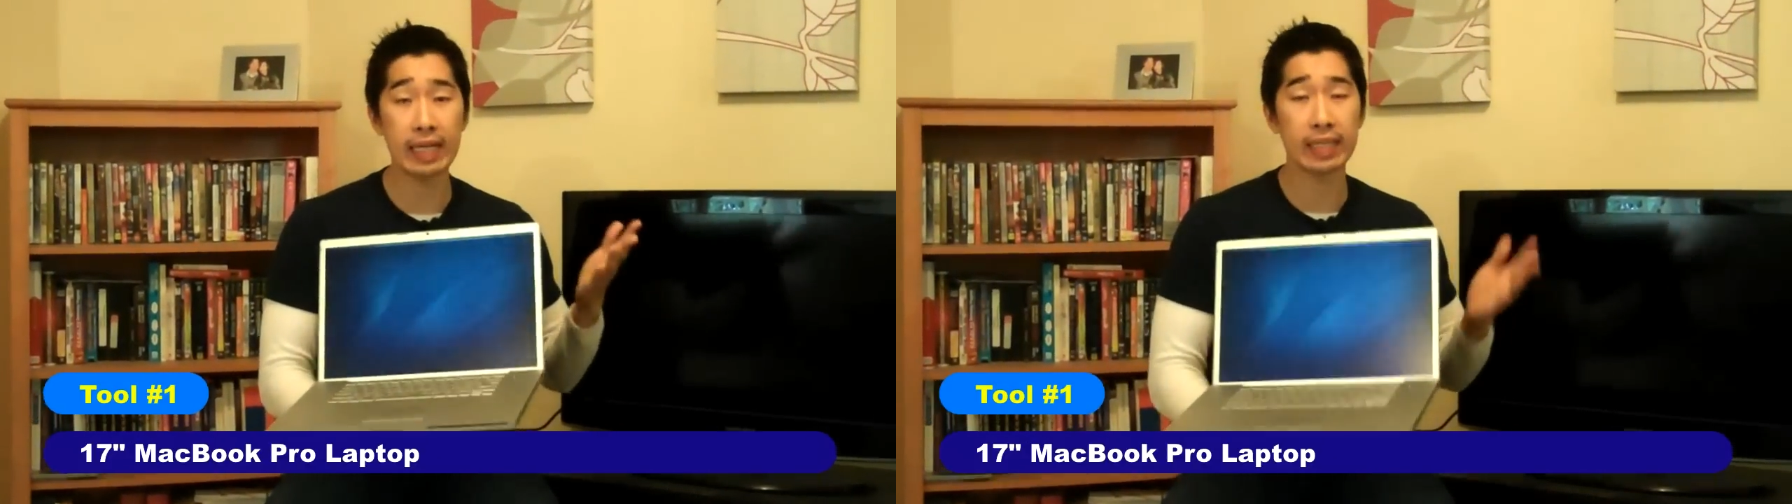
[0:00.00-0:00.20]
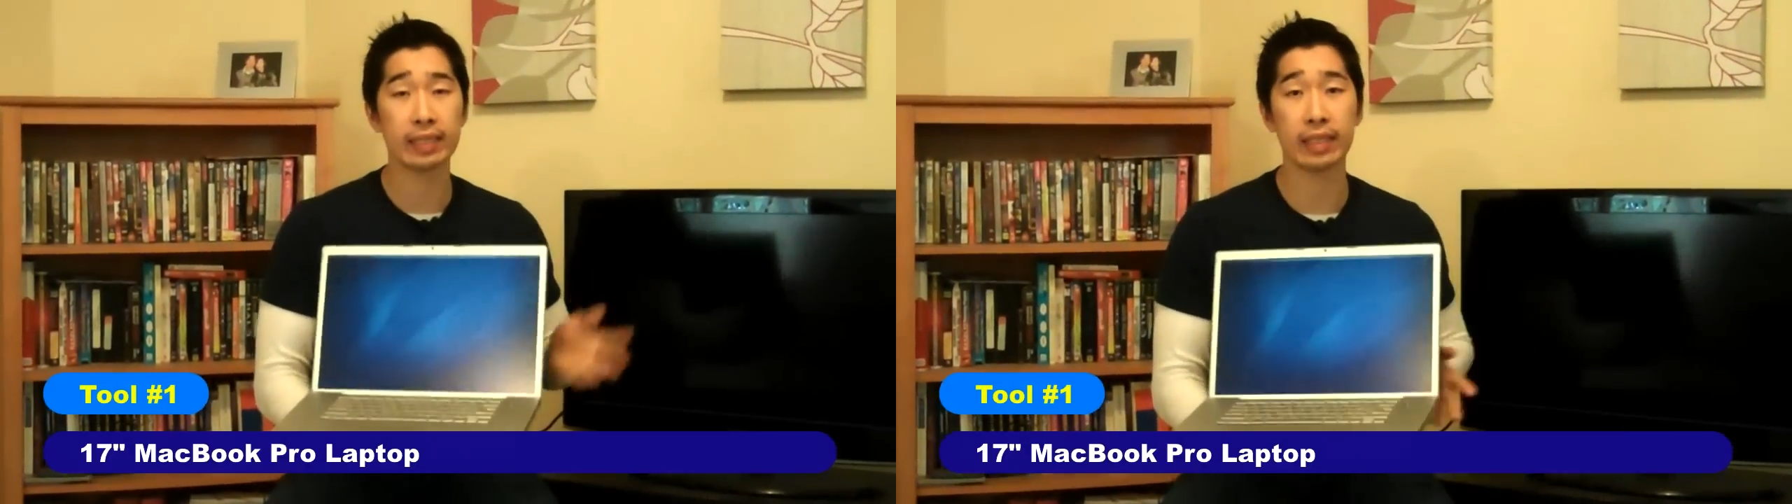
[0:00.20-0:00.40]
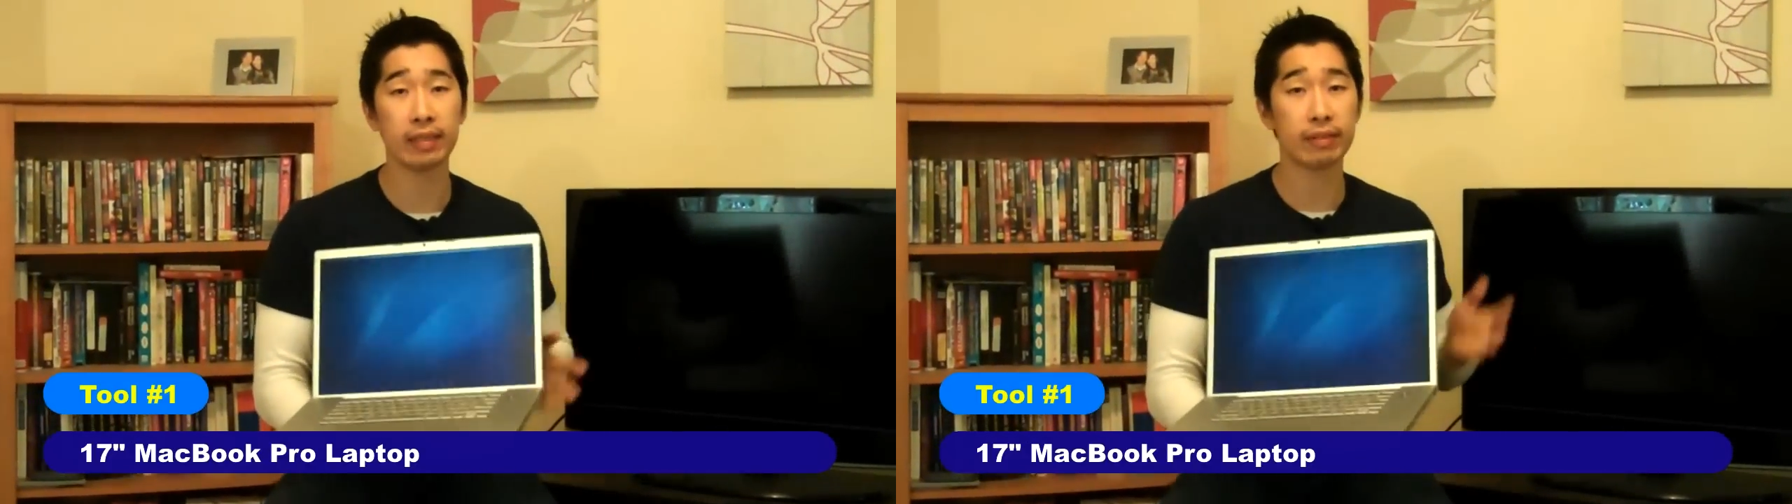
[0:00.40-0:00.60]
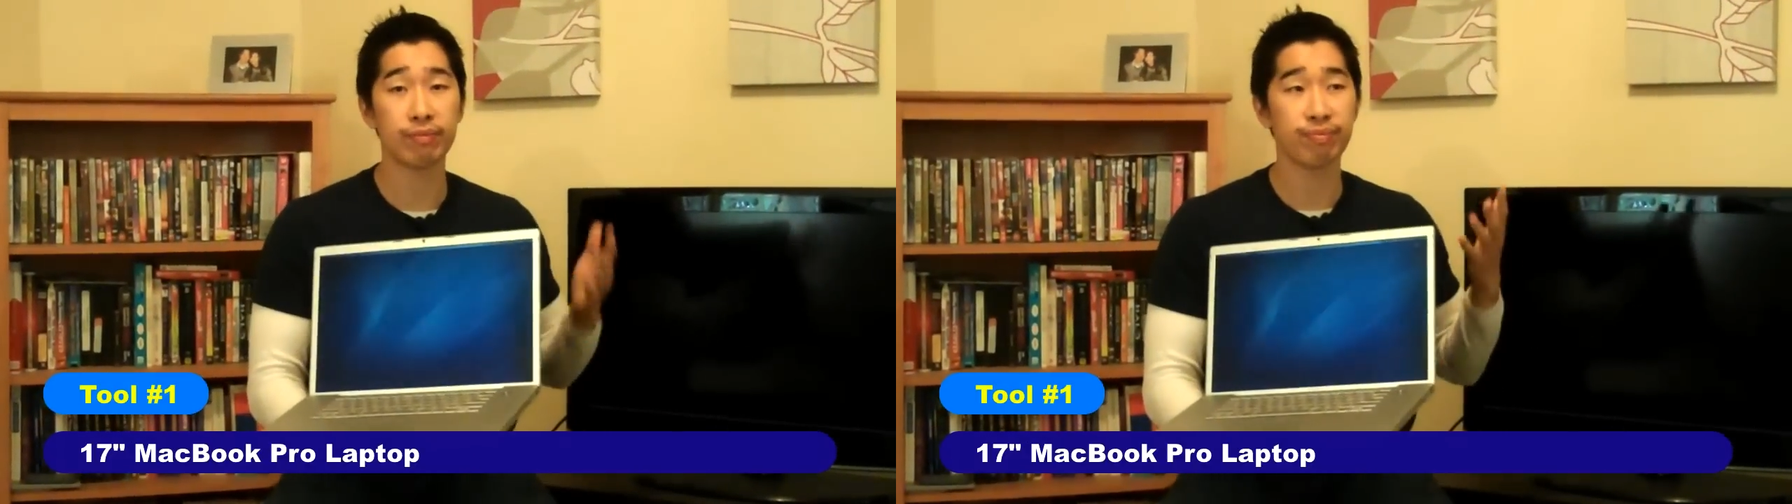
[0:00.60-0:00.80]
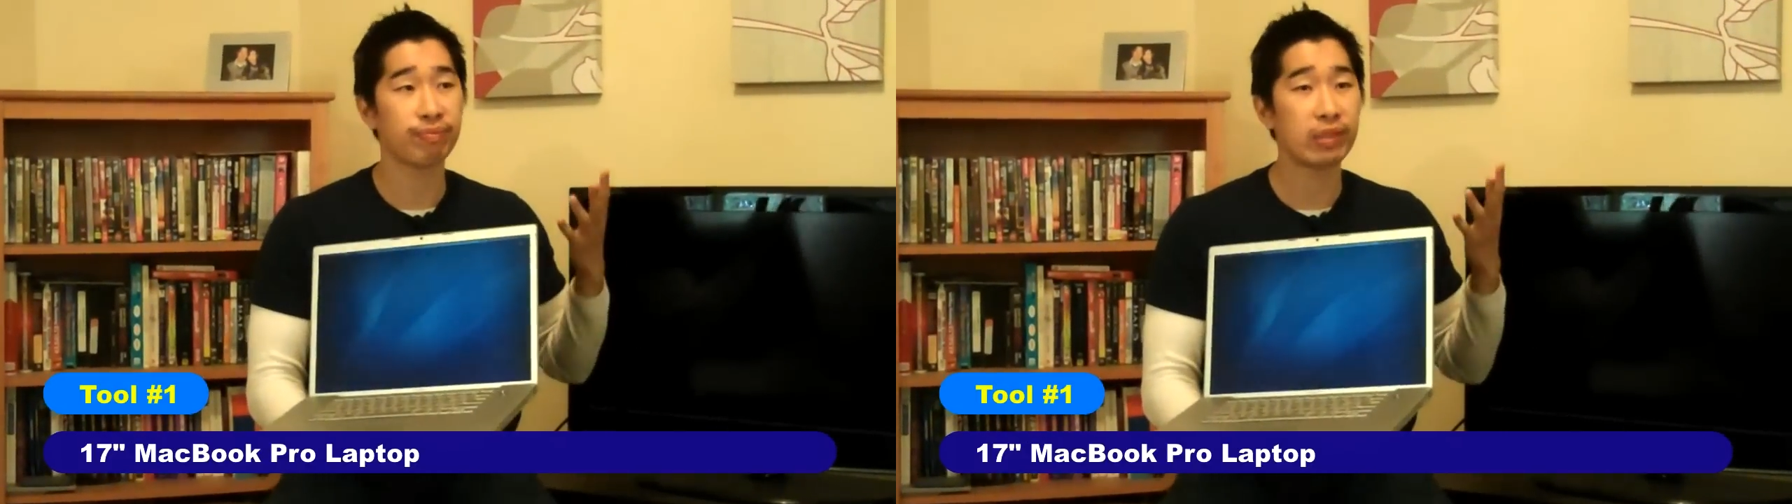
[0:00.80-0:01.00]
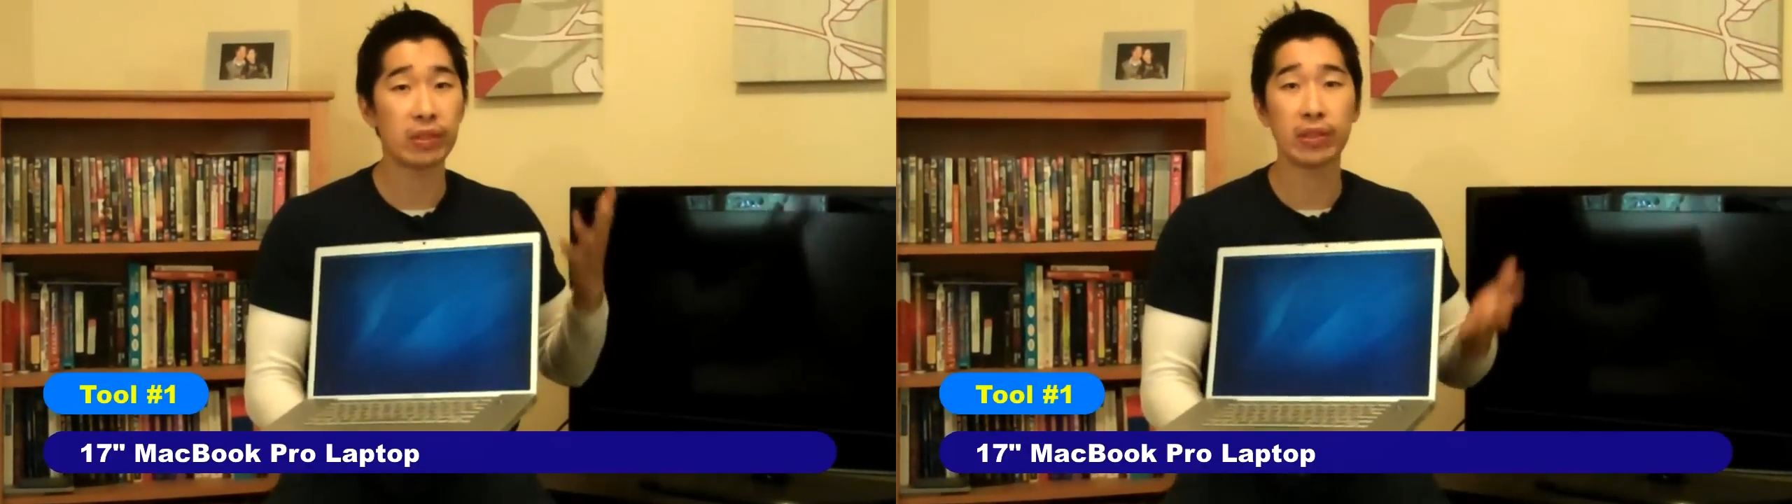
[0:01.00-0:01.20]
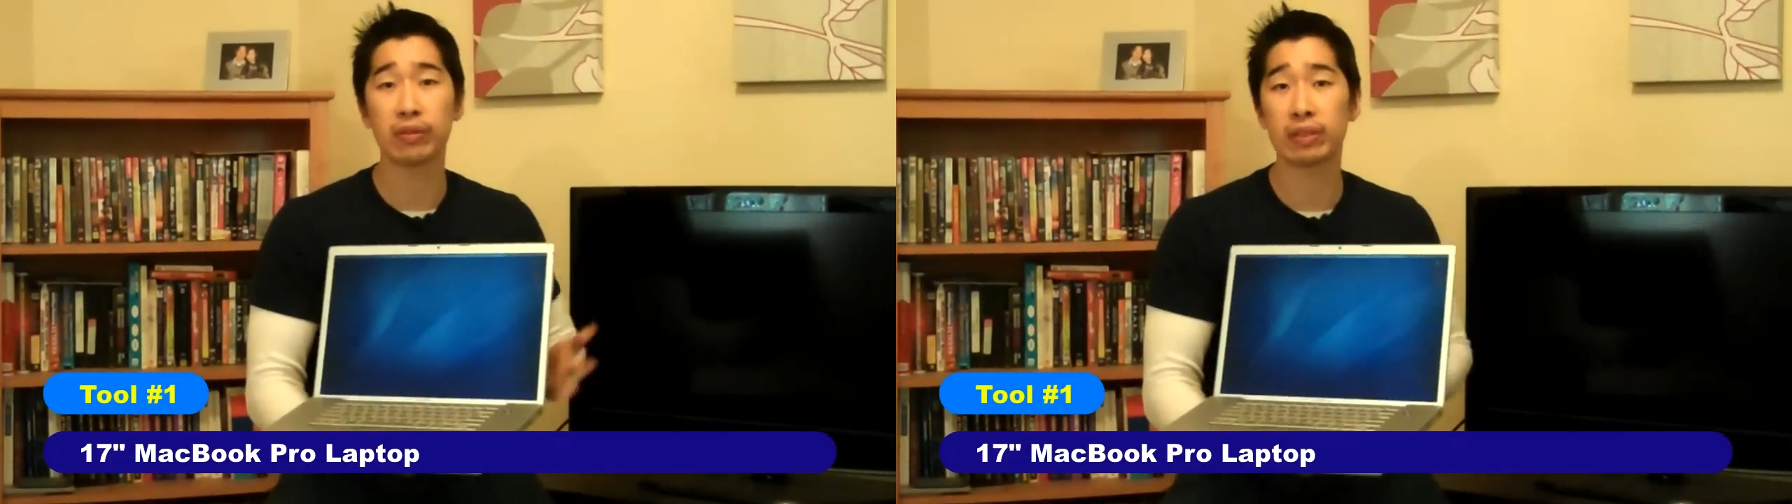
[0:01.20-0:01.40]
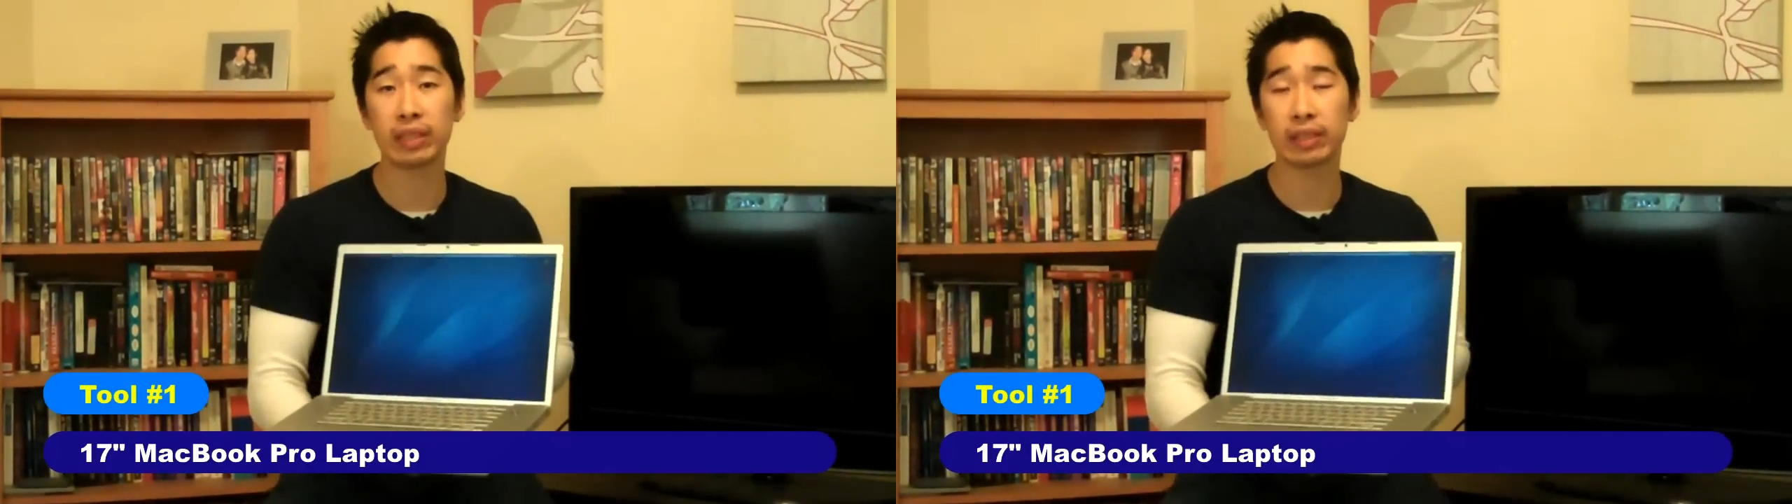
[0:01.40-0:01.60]
easy to
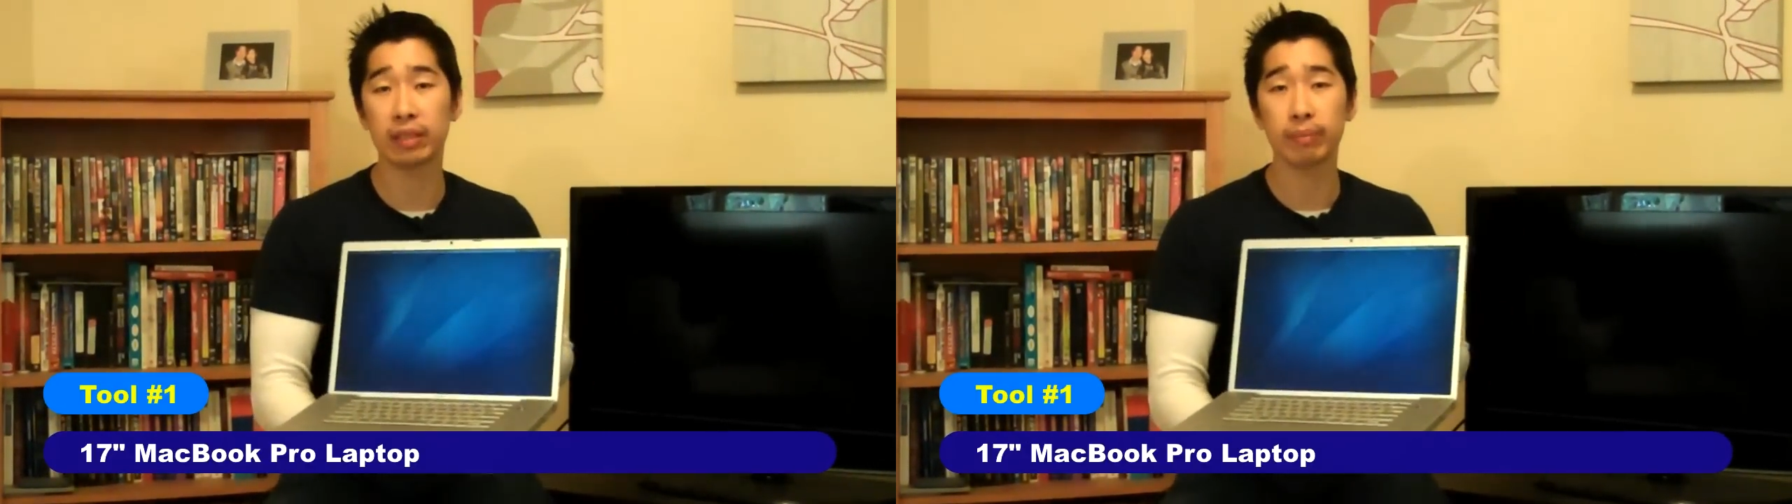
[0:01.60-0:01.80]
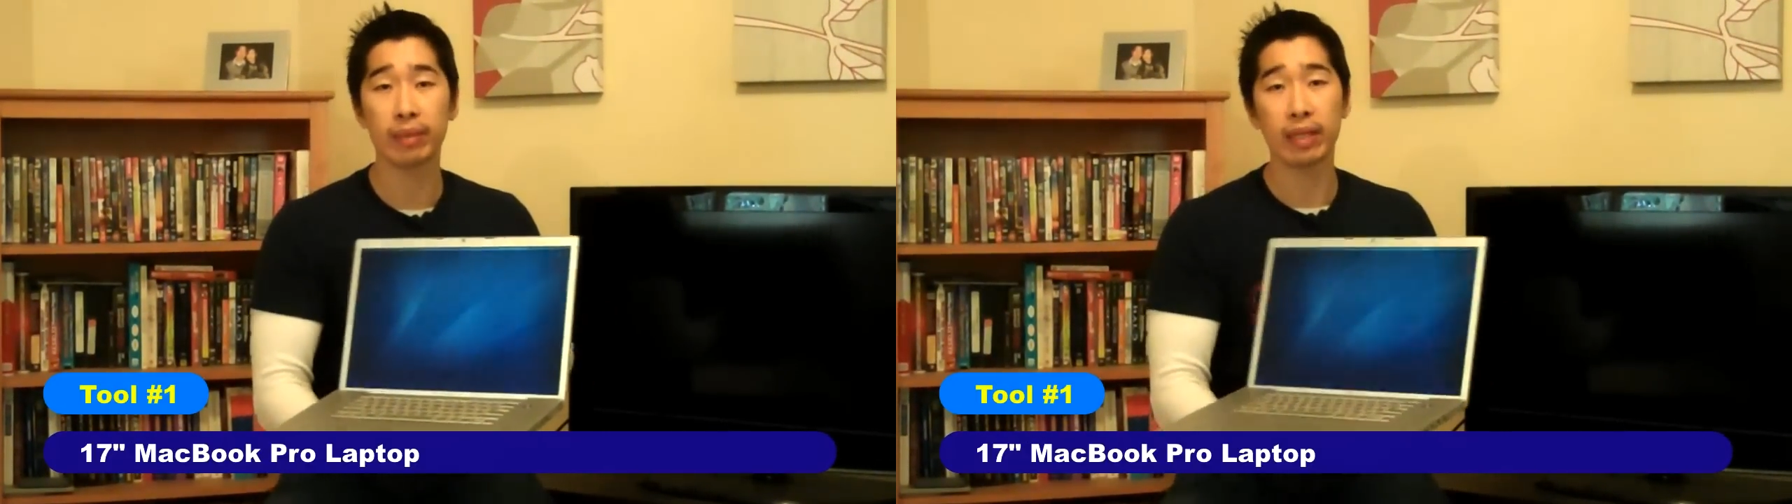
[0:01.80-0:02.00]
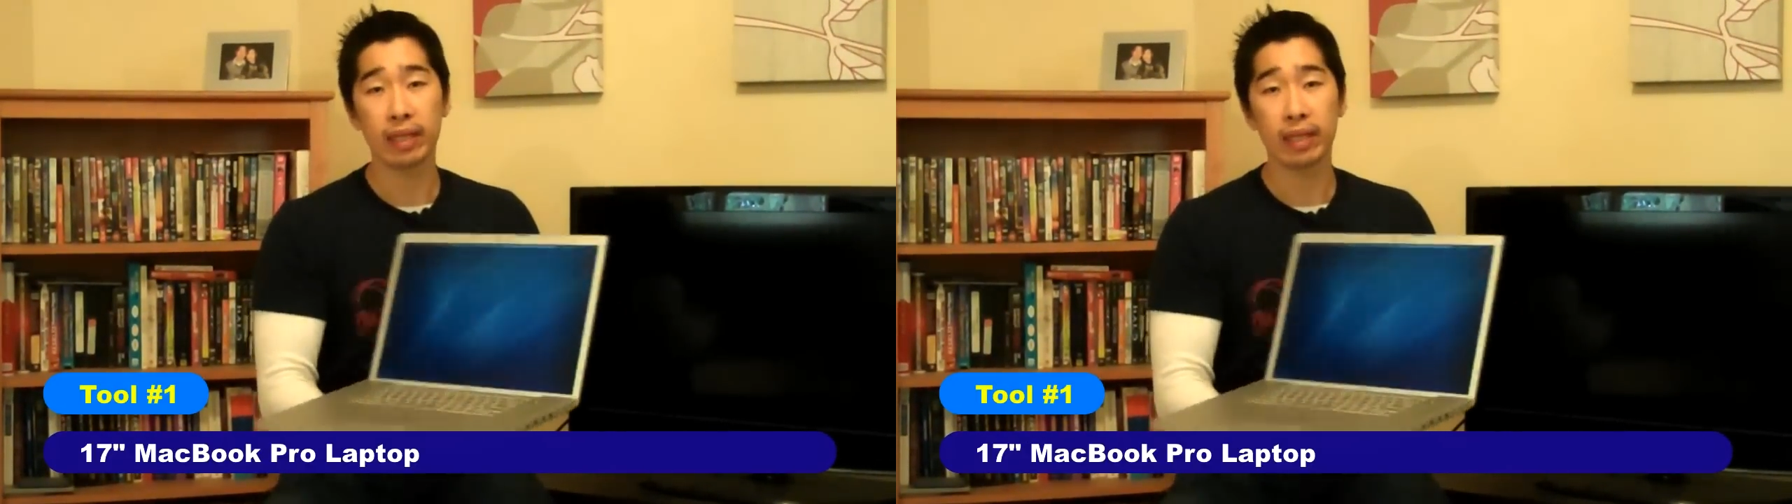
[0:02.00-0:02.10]
use system,